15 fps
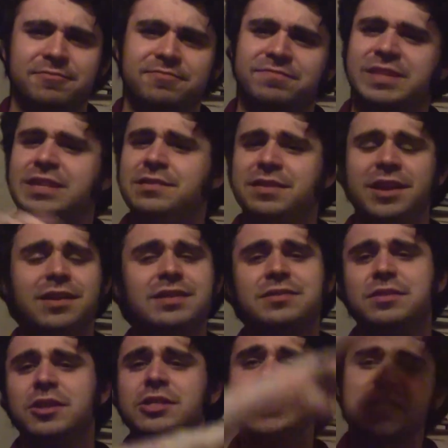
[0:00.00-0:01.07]

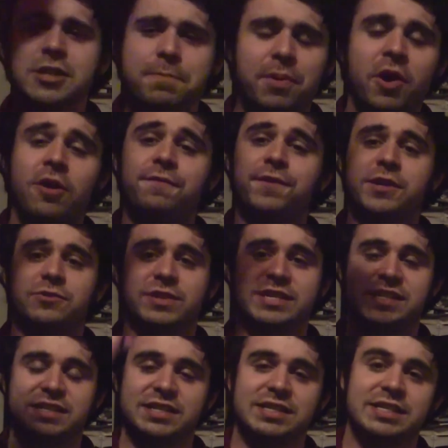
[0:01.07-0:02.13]
is the perfect
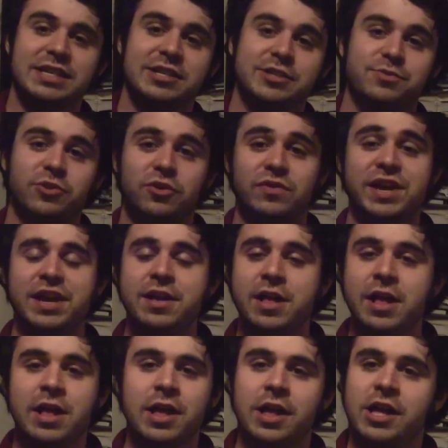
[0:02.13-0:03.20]
reason to see this movie.
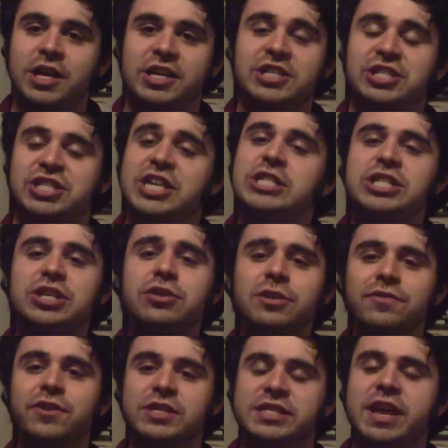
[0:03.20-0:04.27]
Because this
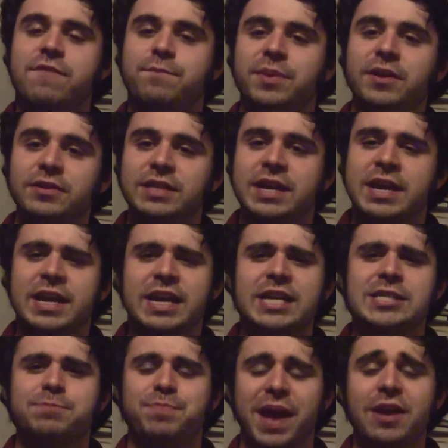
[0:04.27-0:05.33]
universe they've built
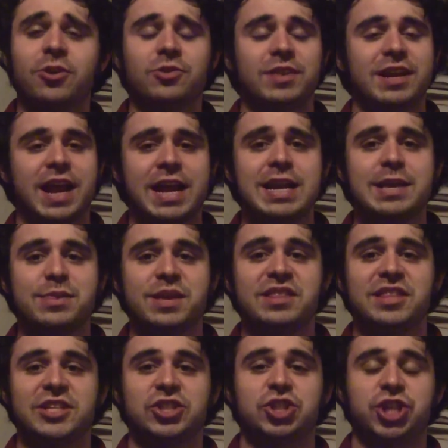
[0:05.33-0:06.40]
is better than anything
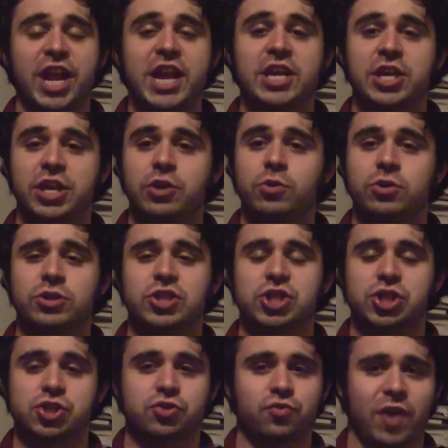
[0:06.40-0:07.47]
that JQ could
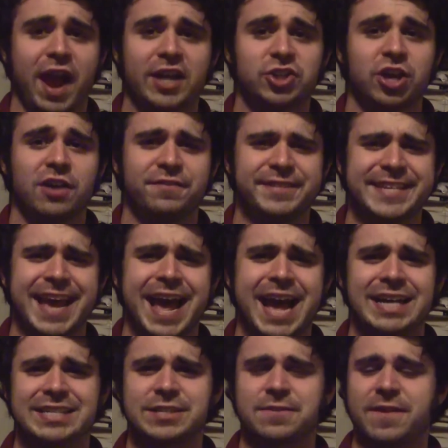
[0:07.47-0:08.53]
scratch off his
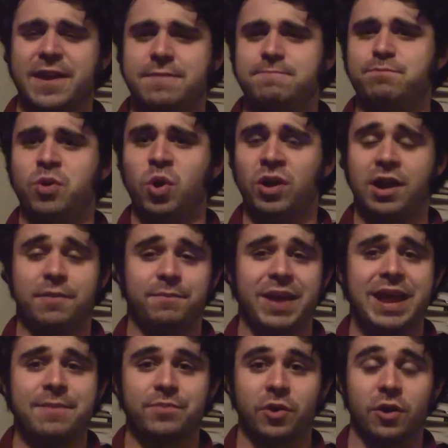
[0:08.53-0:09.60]
ass and put on
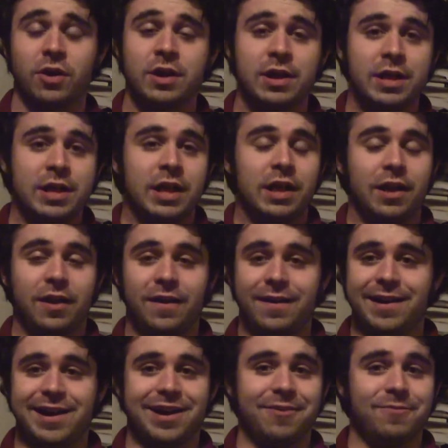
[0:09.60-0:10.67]
paper.
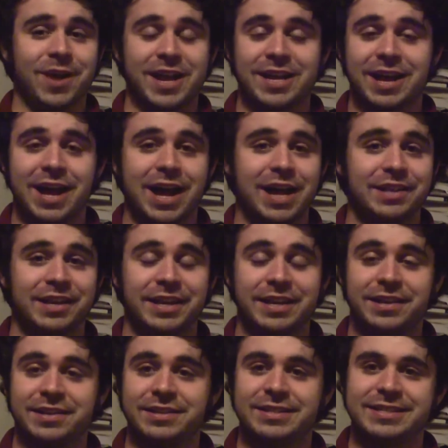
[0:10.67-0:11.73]
Oh my god,
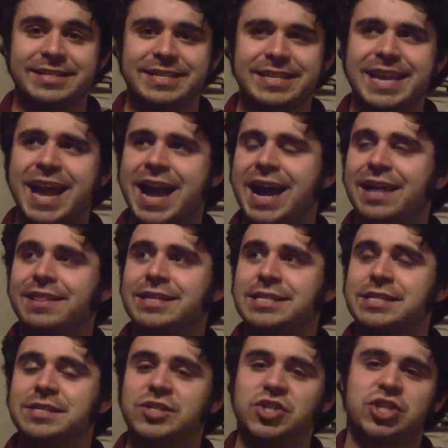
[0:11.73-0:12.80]
yeah,
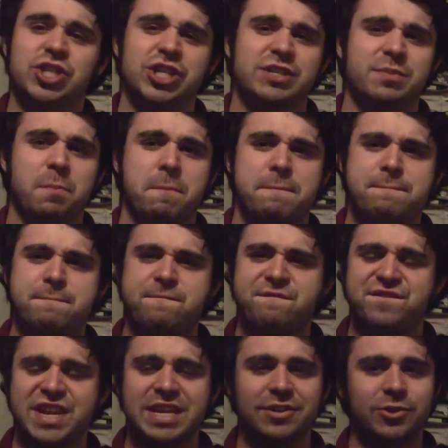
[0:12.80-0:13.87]
this just
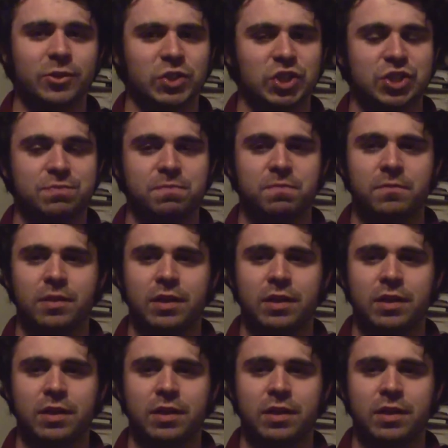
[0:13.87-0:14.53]
feels...